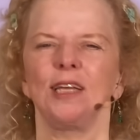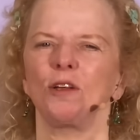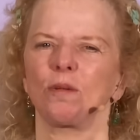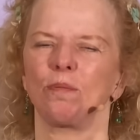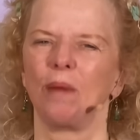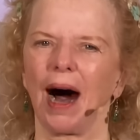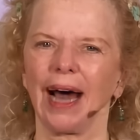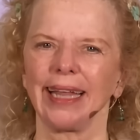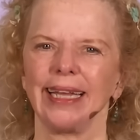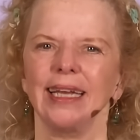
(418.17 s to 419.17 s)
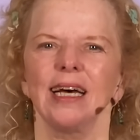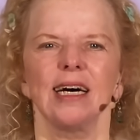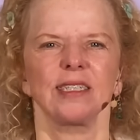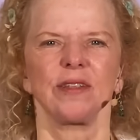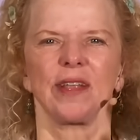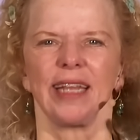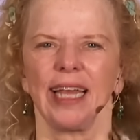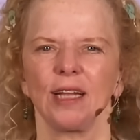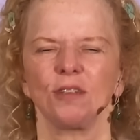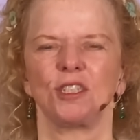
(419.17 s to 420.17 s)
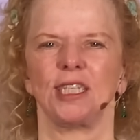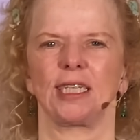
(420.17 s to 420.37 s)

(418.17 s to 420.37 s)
in your body so that energy